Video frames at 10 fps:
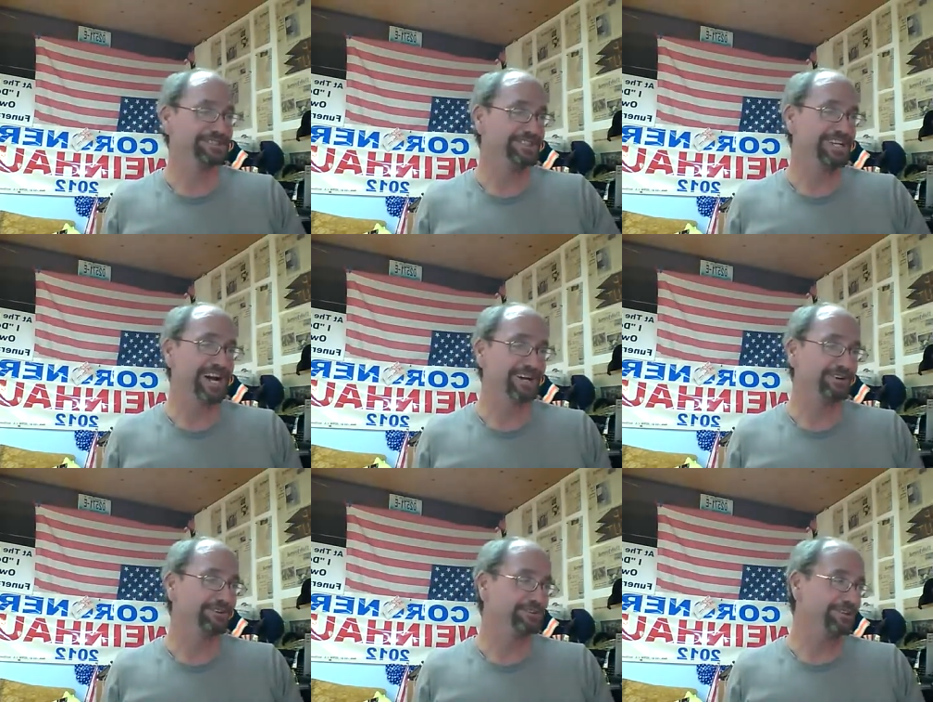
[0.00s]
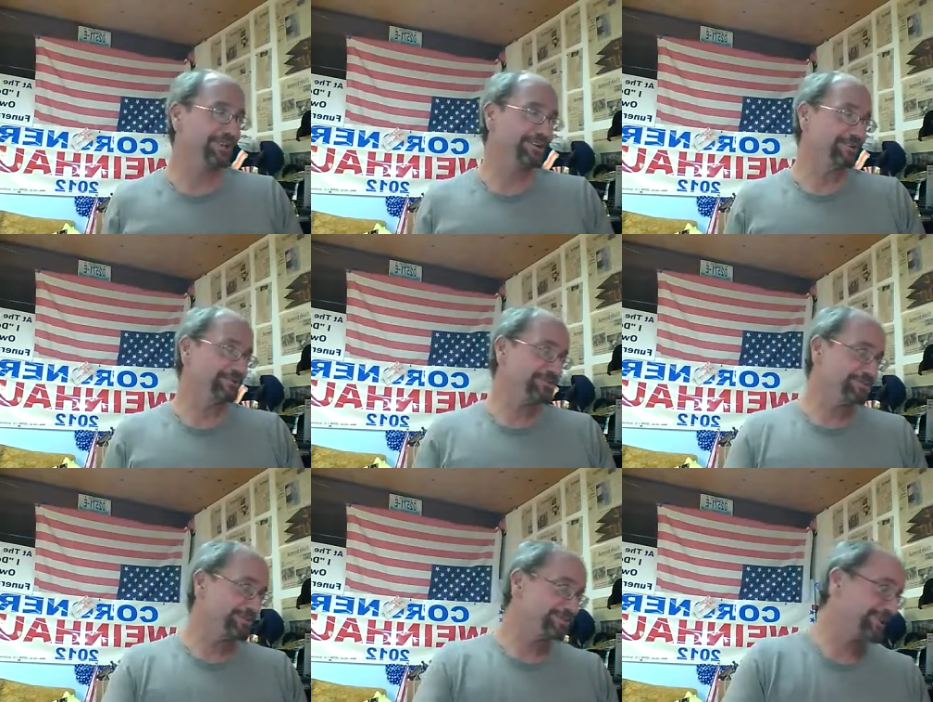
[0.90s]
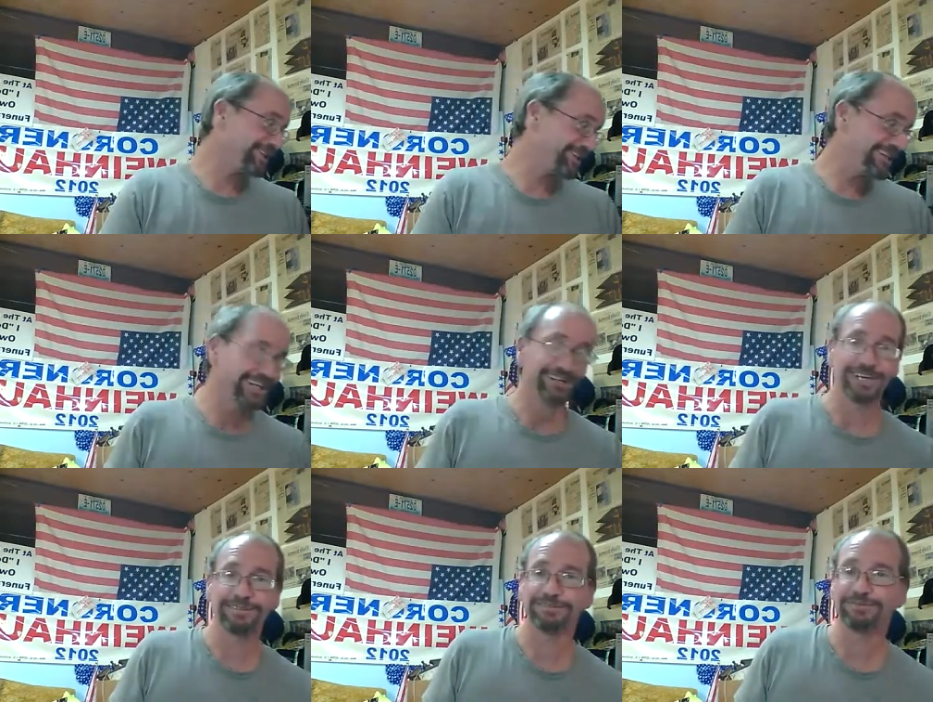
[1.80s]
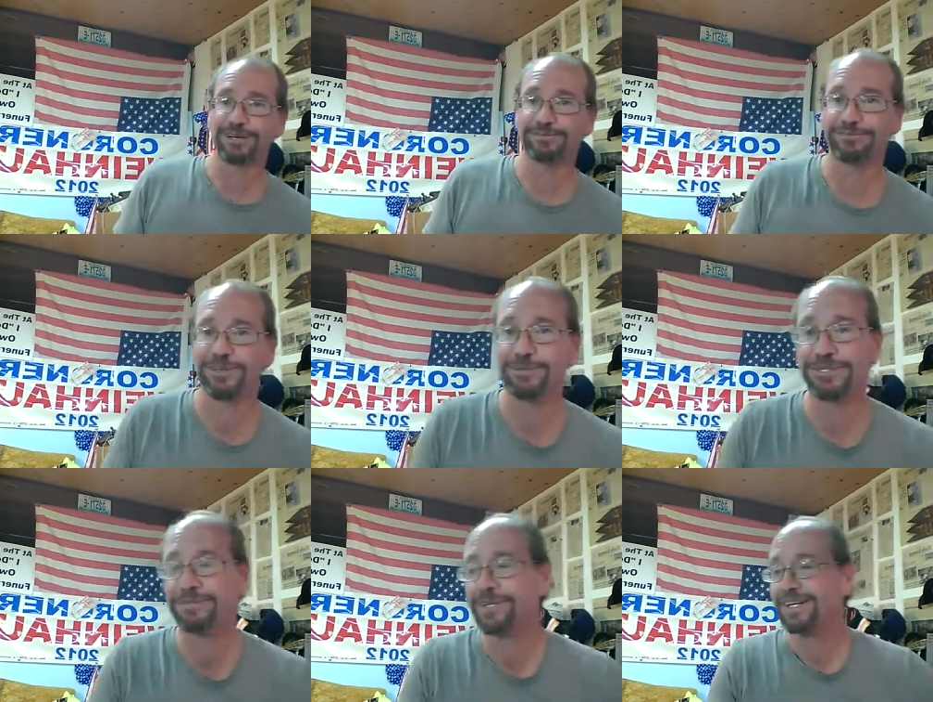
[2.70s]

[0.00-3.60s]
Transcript: denial, or delay, or something like that. I don't have it right in front of me.